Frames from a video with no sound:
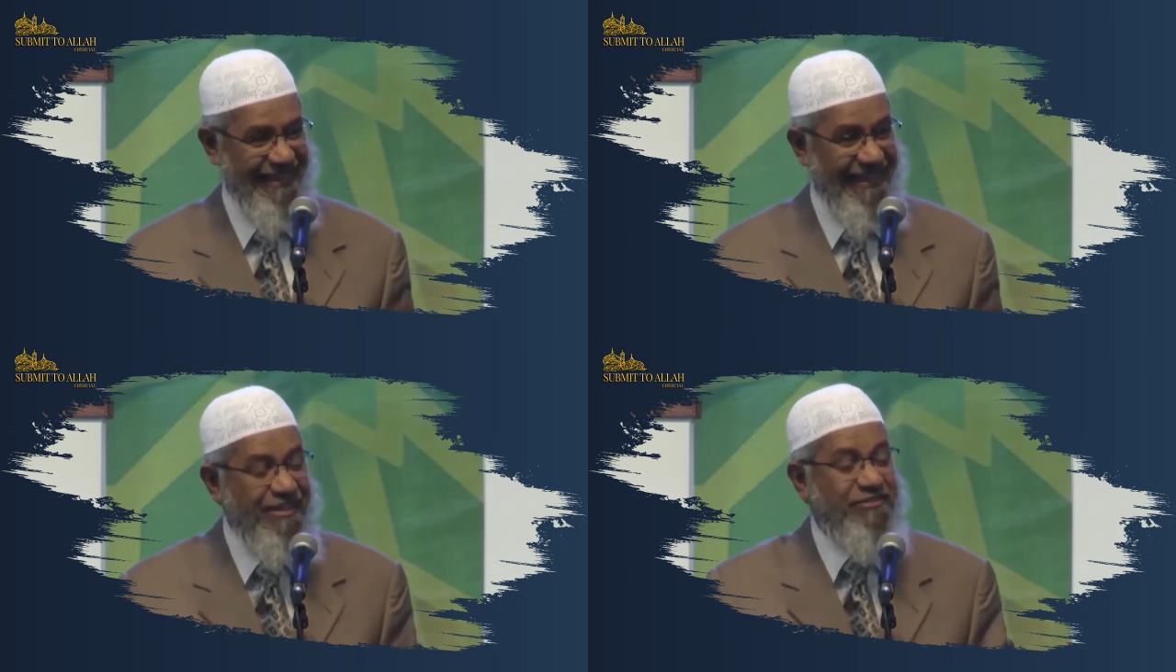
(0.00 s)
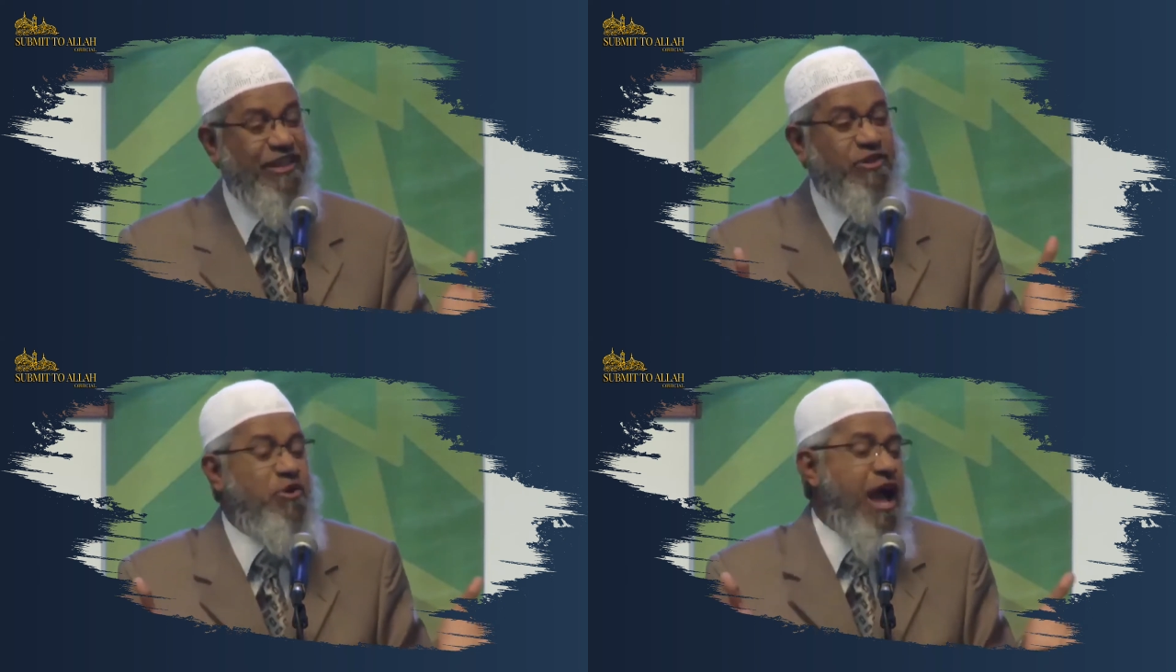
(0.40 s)
is
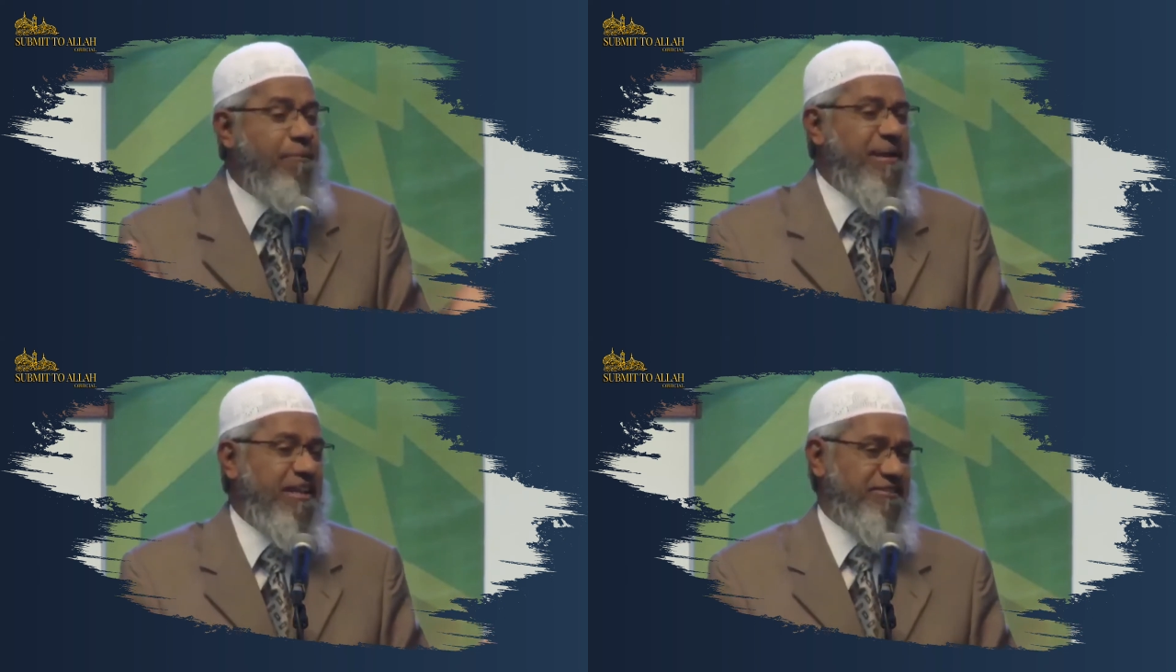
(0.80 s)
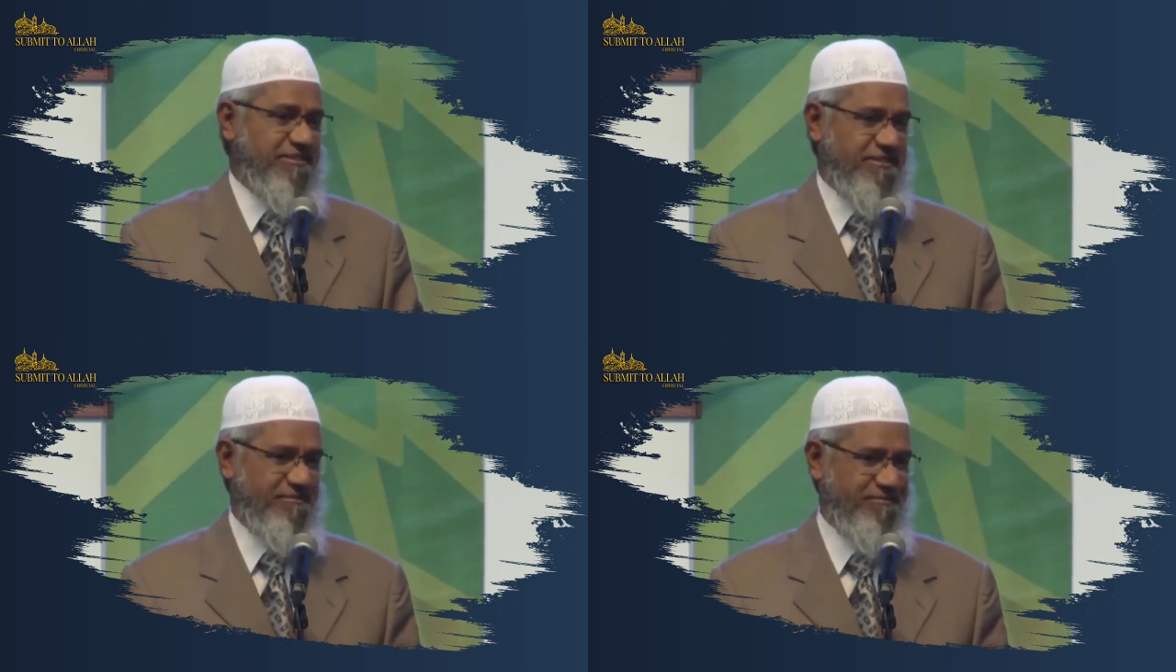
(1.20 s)
the true
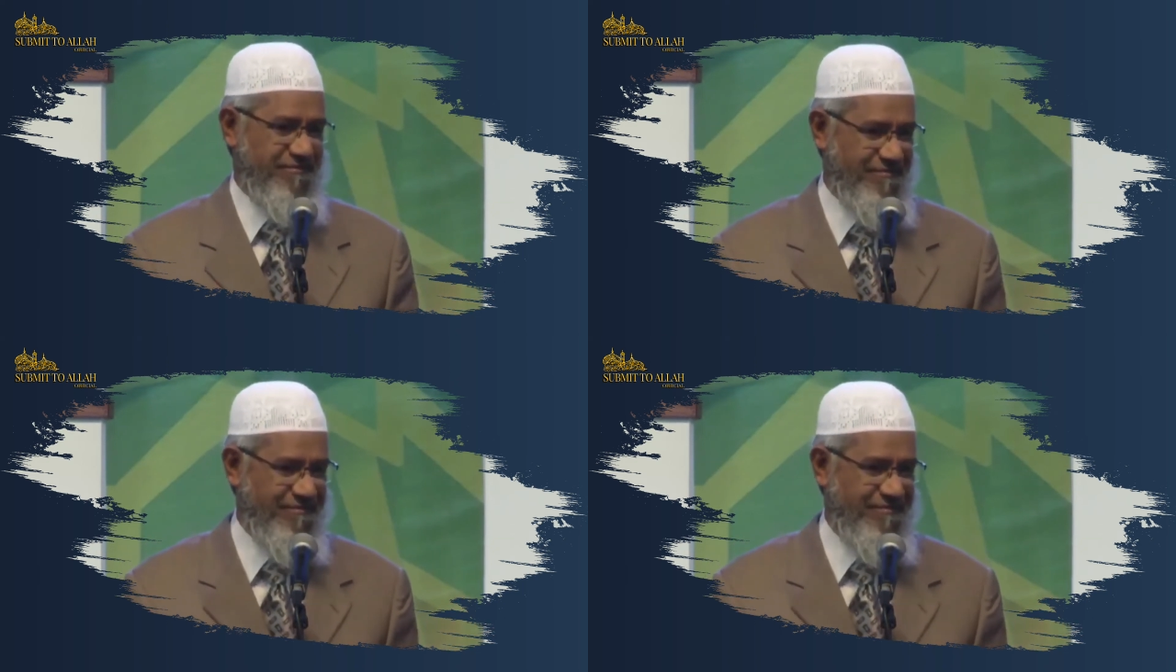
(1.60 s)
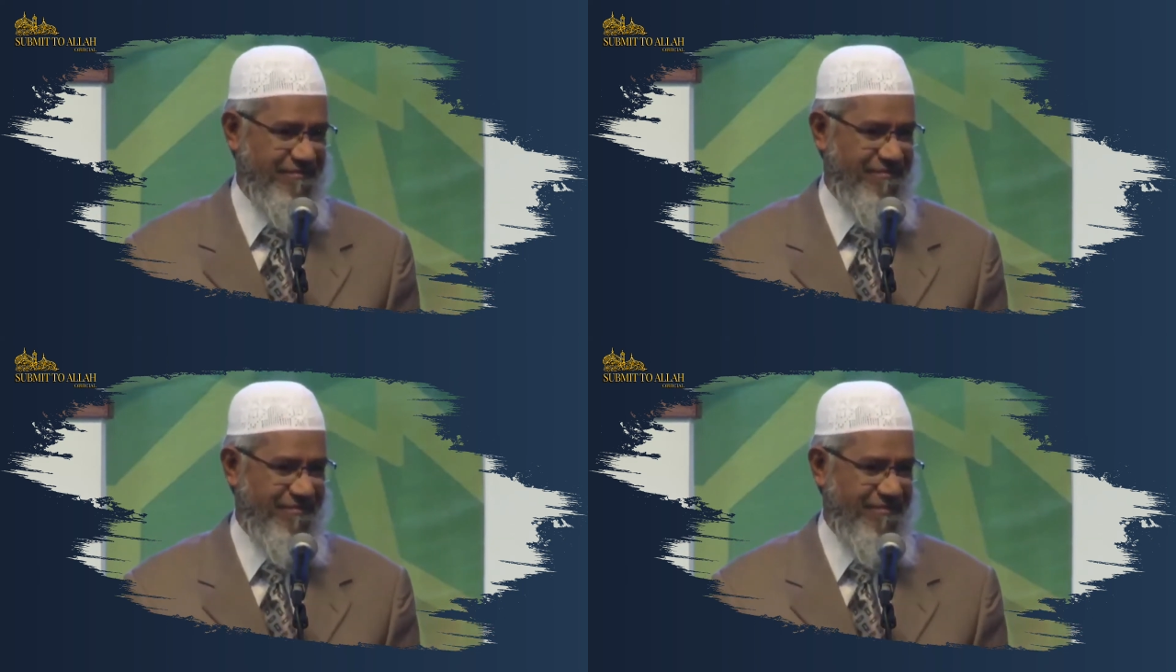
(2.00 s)
happiness.
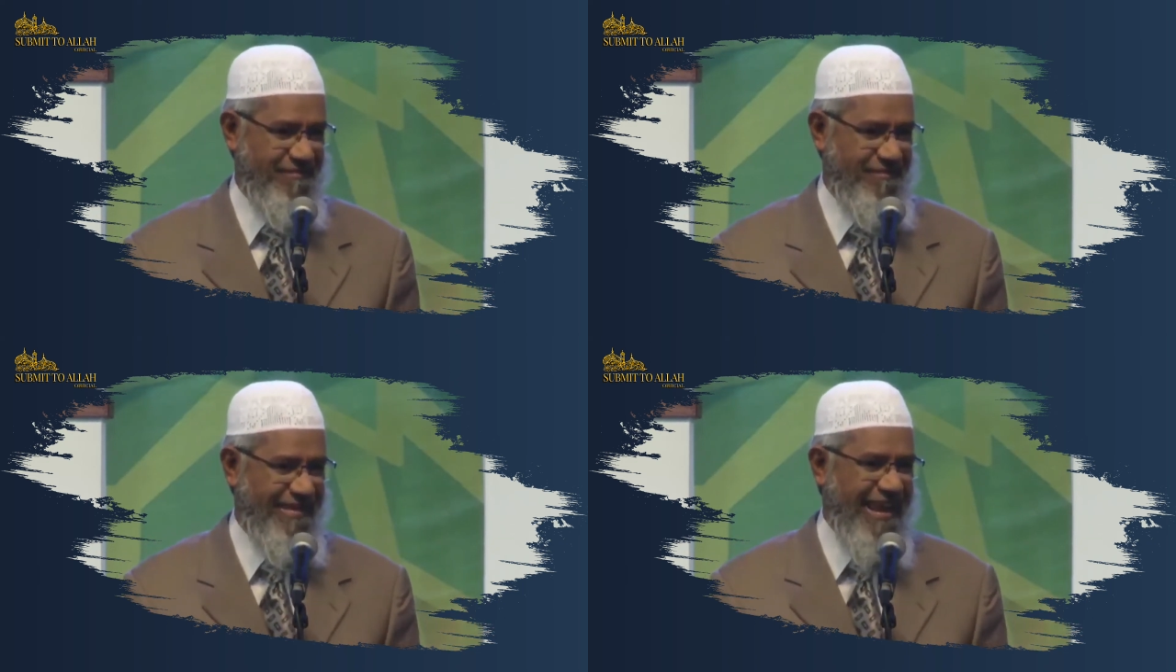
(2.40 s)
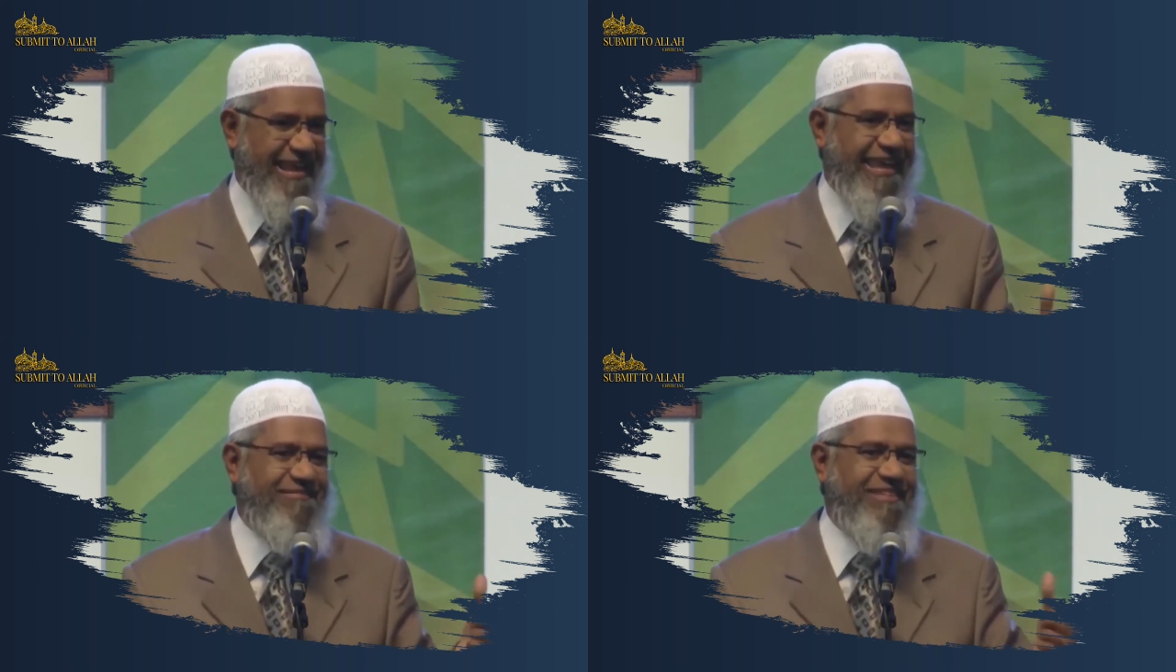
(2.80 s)
And I gave